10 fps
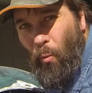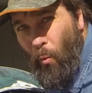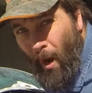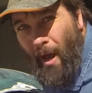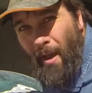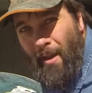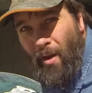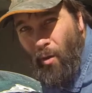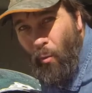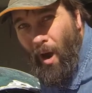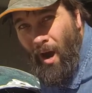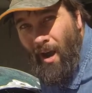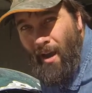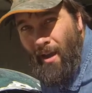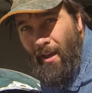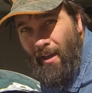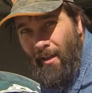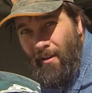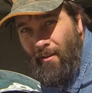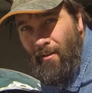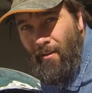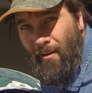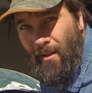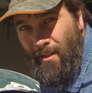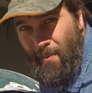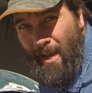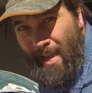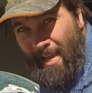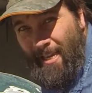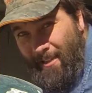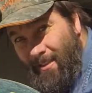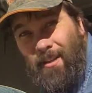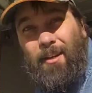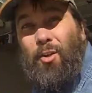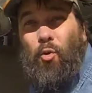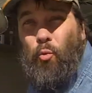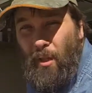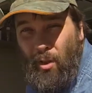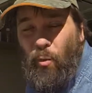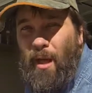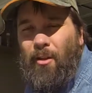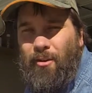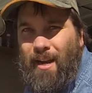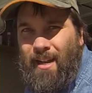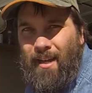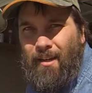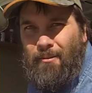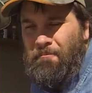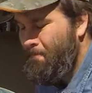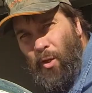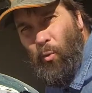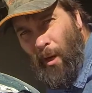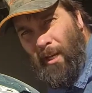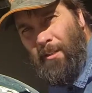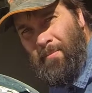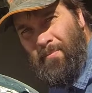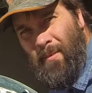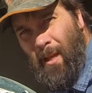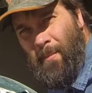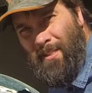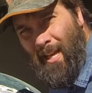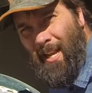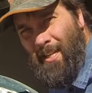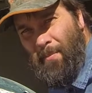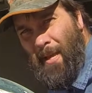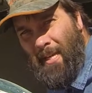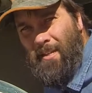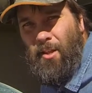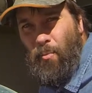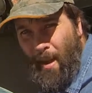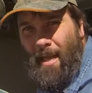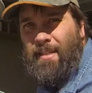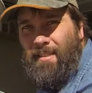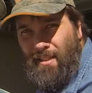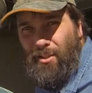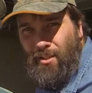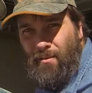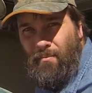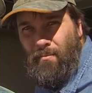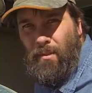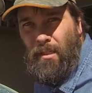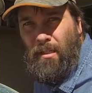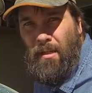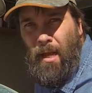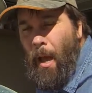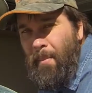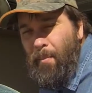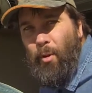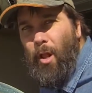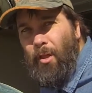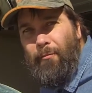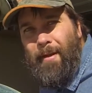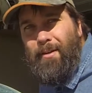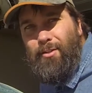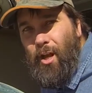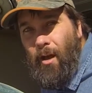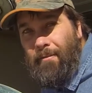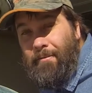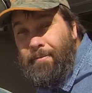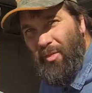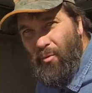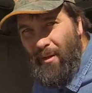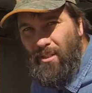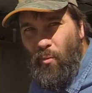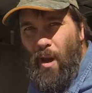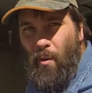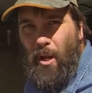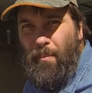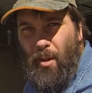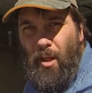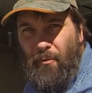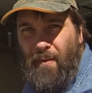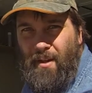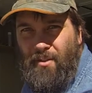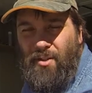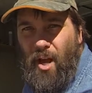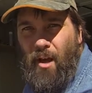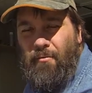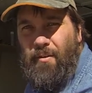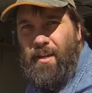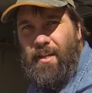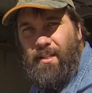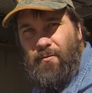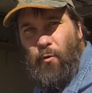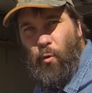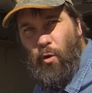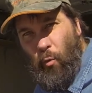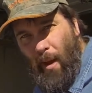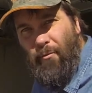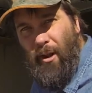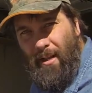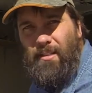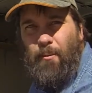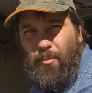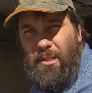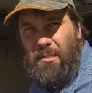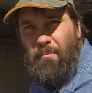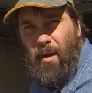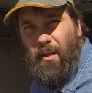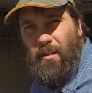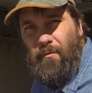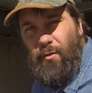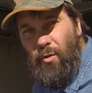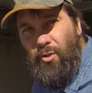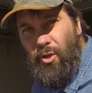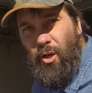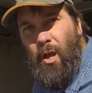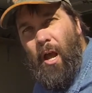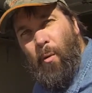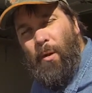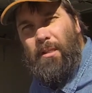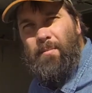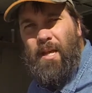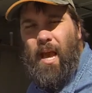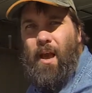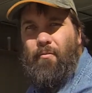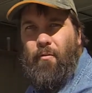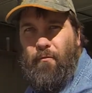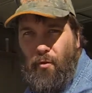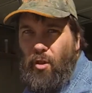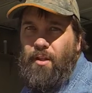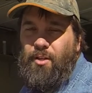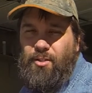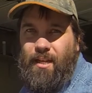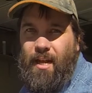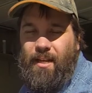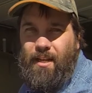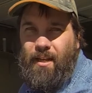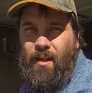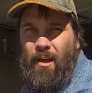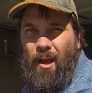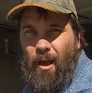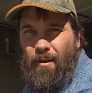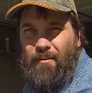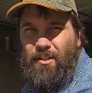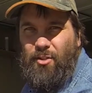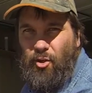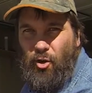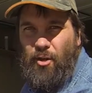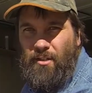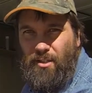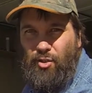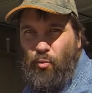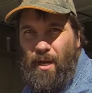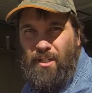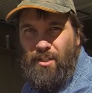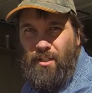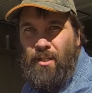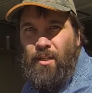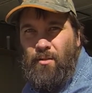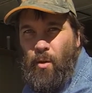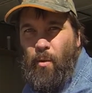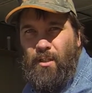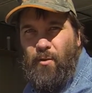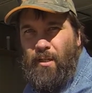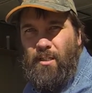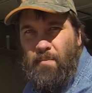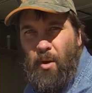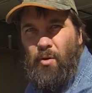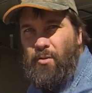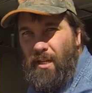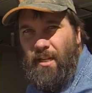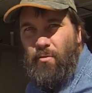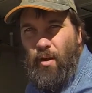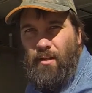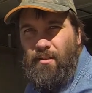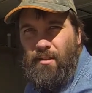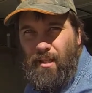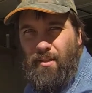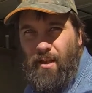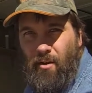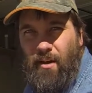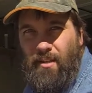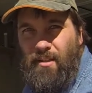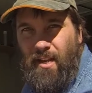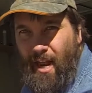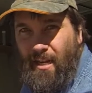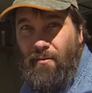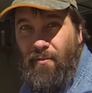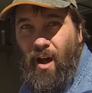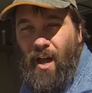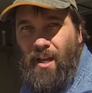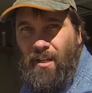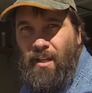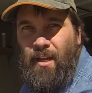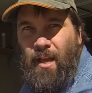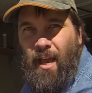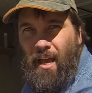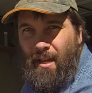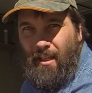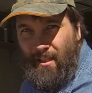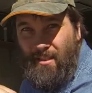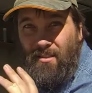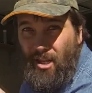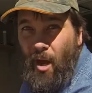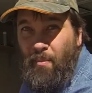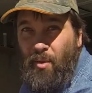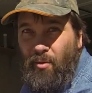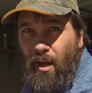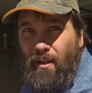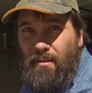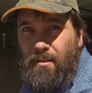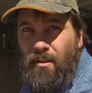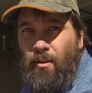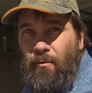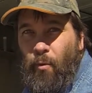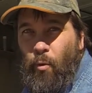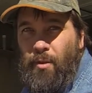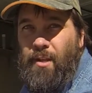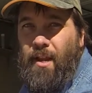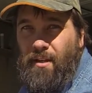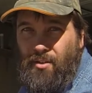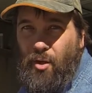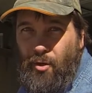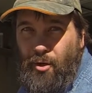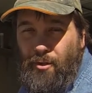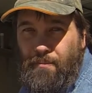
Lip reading: Why, oh why, is my hand stuck in a wheel well right now? Well, I'm deciding to make another bad decision. I'm gonna pull all the fenders off. The reason why I want to pull all the fenders off is for whoever ends up with this bug in the future, I want them to have a full understanding of its current situation. So I want to expose any rust that there is that I can find and at least stop the rust for the next owner.